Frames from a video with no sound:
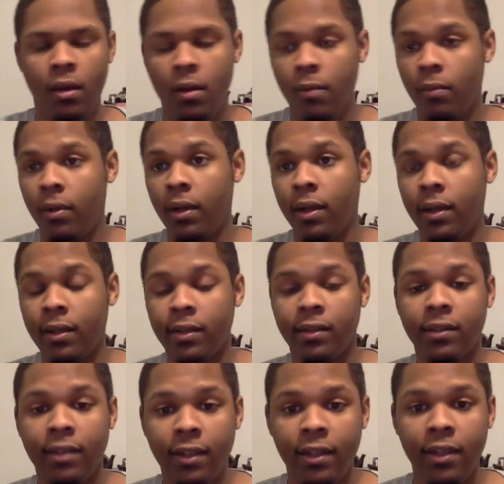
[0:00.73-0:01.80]
What is
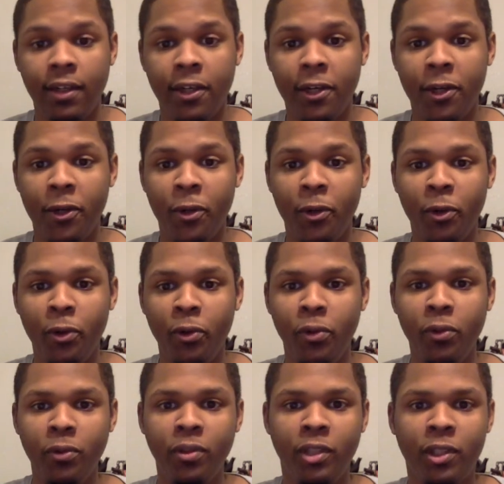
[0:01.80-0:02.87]
good,
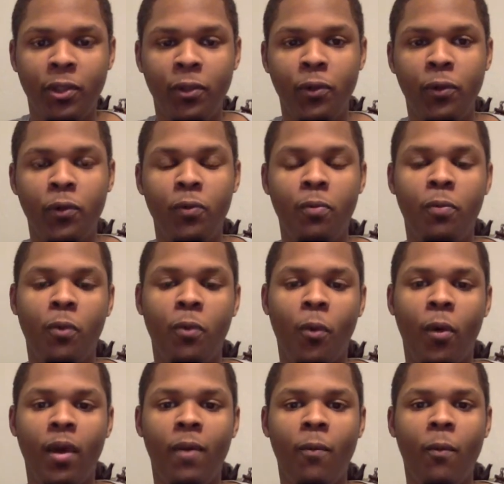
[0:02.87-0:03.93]
YouTube?
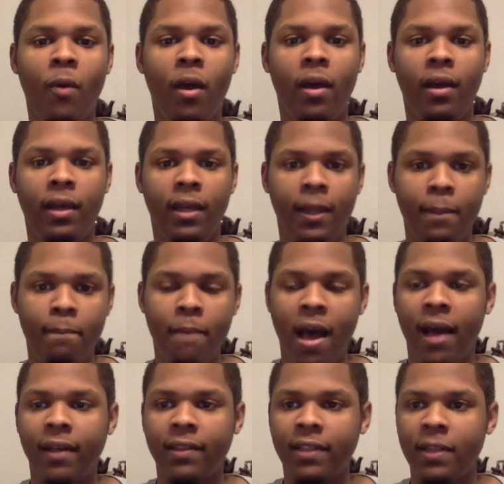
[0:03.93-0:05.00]
Quinn Wade,
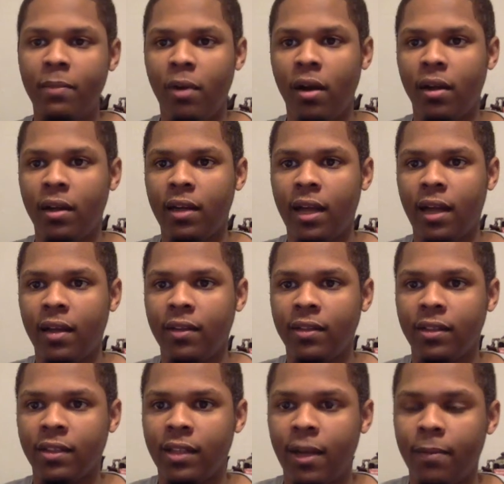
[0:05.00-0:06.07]
basketball analysis
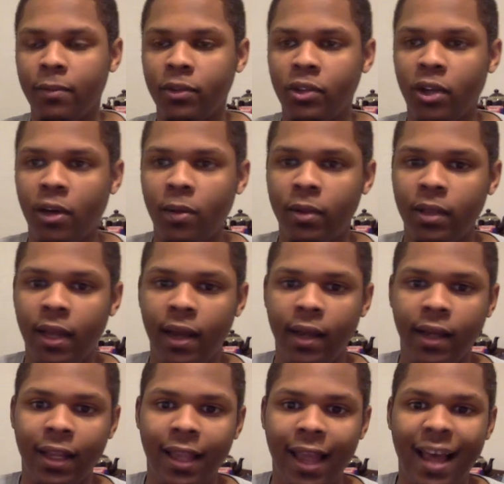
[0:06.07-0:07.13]
coming to y'all with that
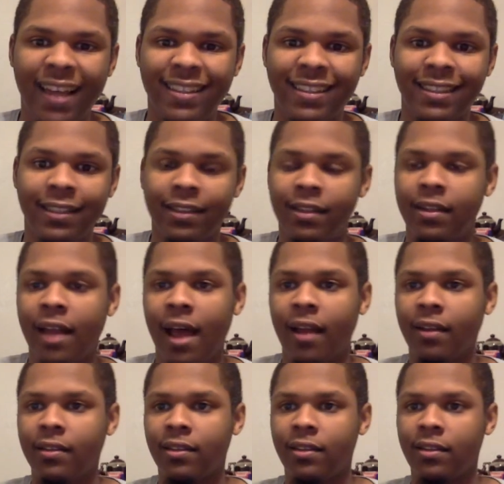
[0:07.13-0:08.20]
classic
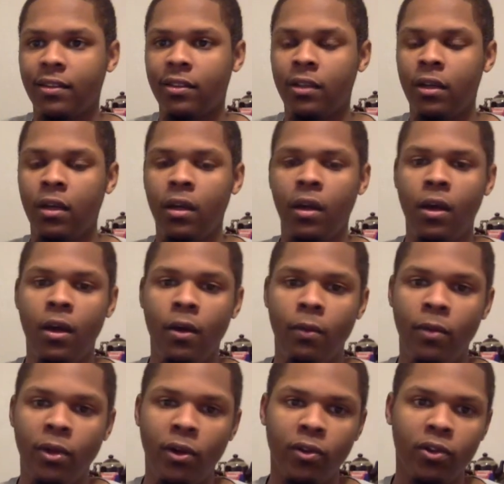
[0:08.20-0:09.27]
analysis. We're
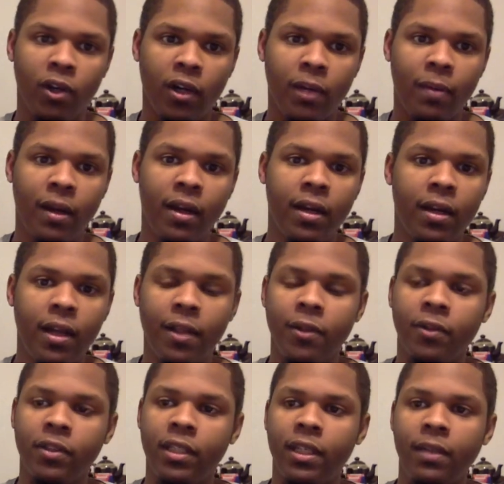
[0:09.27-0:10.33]
going to talk about another
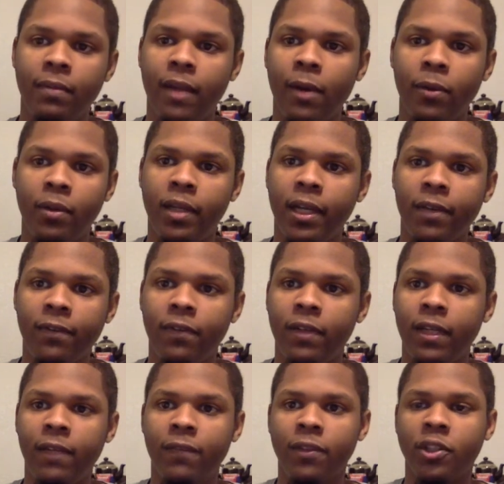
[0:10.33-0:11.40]
team that will definitely
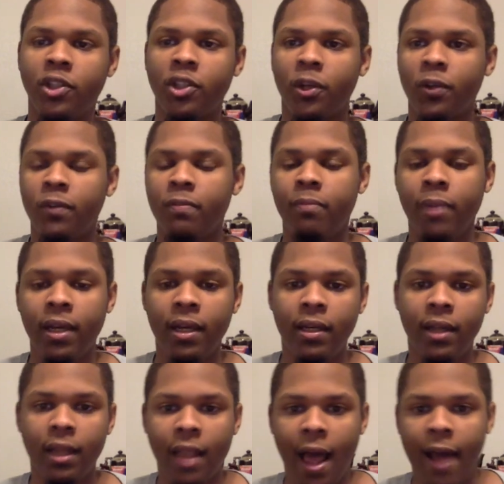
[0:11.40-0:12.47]
for certain be in the
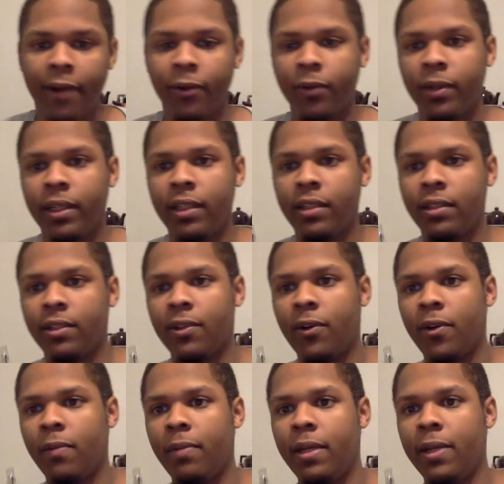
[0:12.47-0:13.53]
lottery, and it's going to
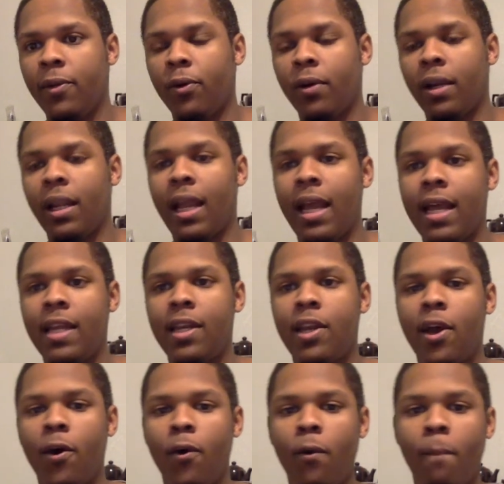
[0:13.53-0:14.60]
be the
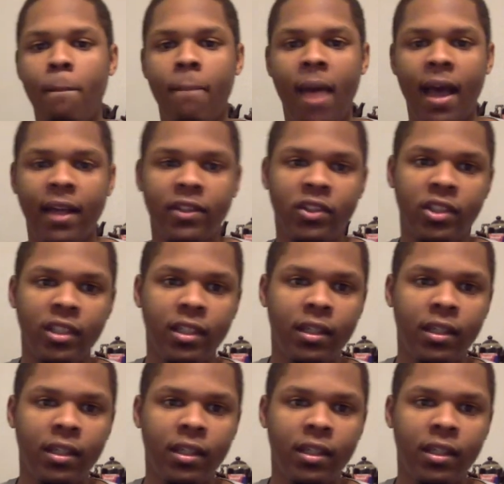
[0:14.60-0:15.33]
Orlando Magic.